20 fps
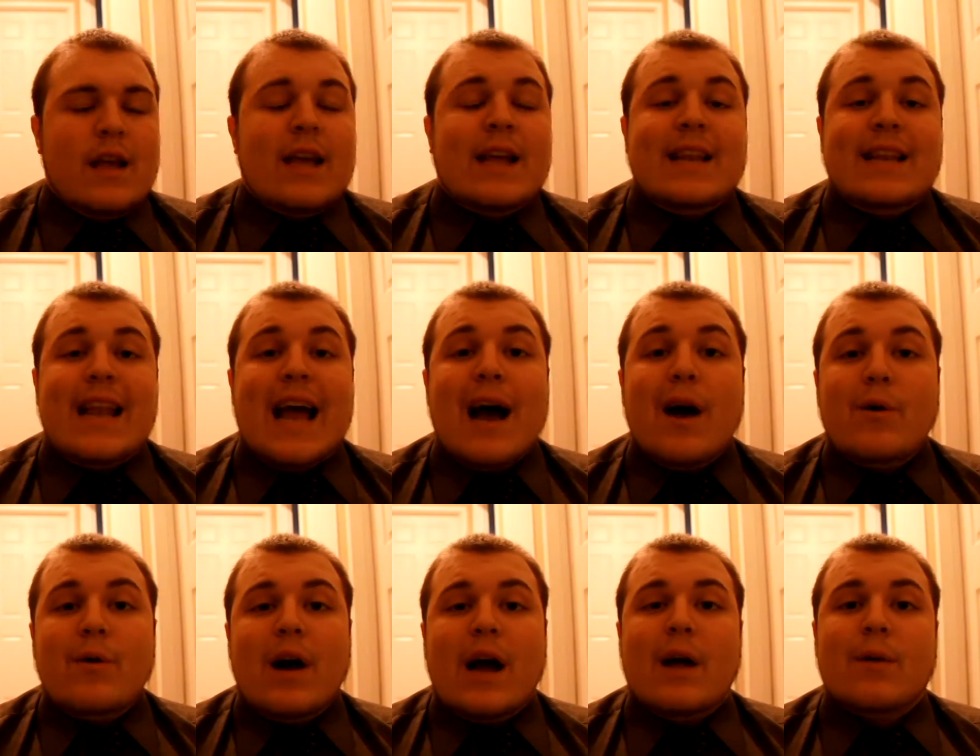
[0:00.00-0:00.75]

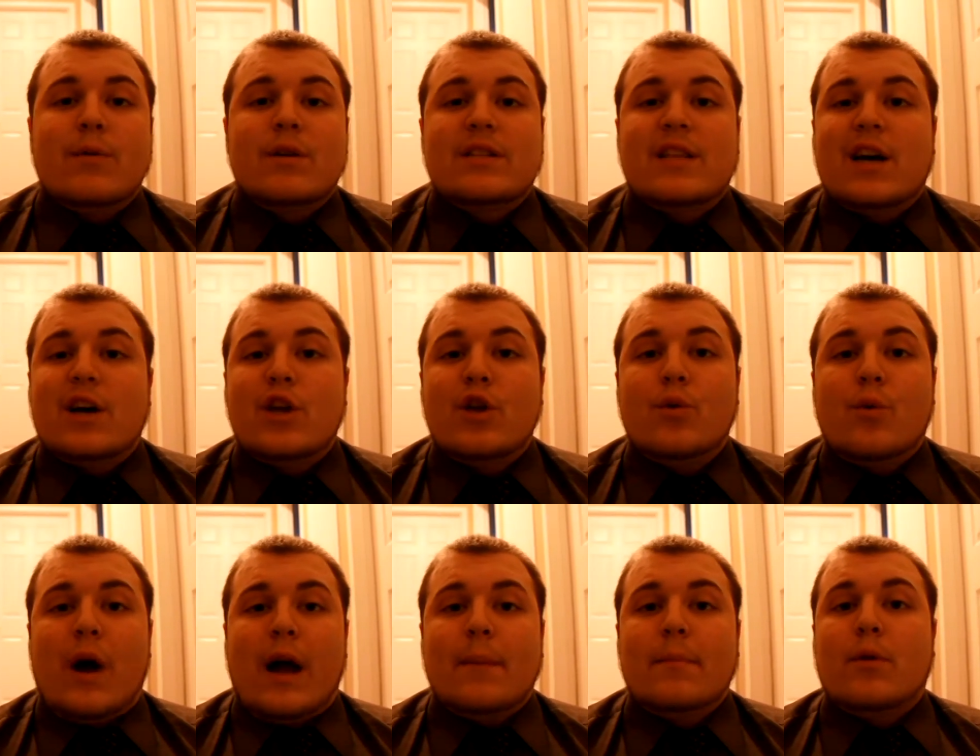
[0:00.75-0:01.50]
Now I will tell you
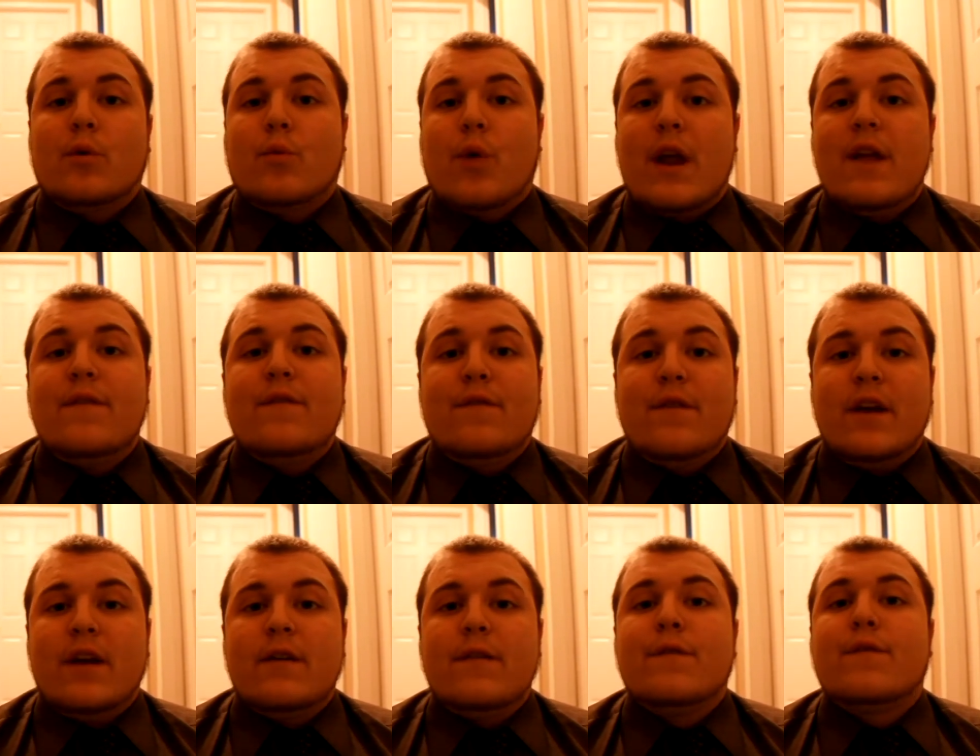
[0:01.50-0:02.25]
why I'm the right
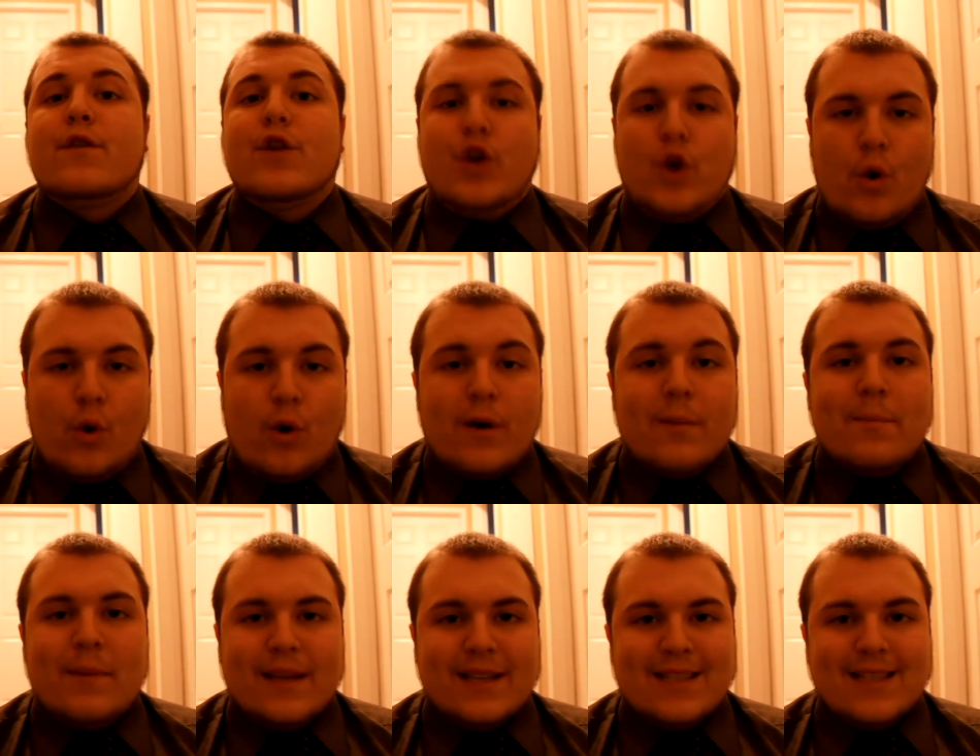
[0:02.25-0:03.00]
fit for your
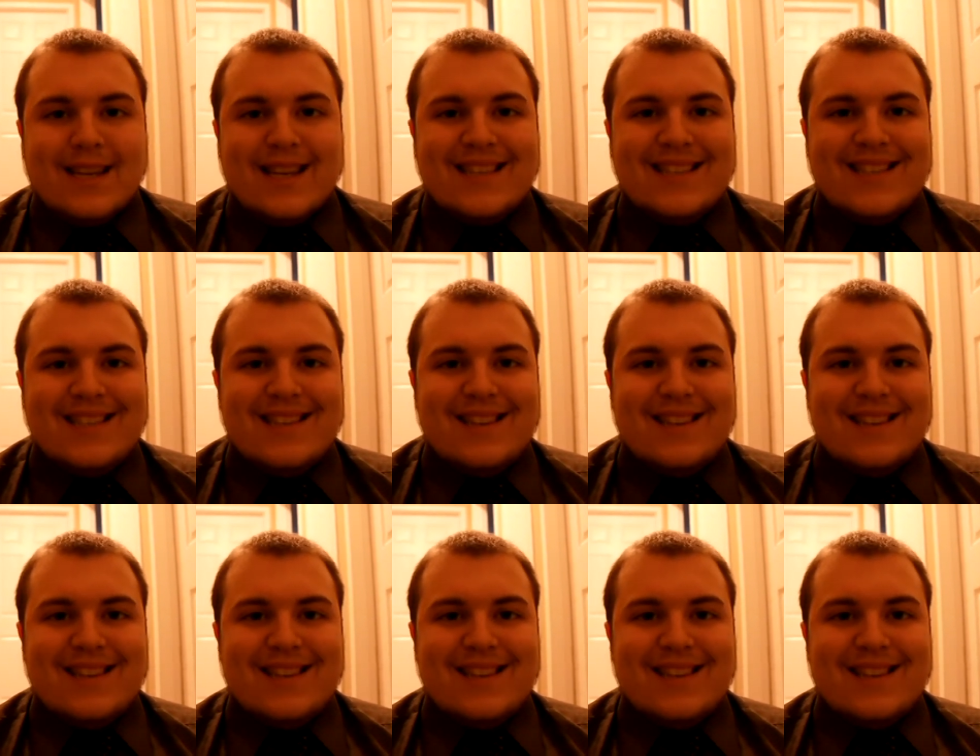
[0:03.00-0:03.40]
business.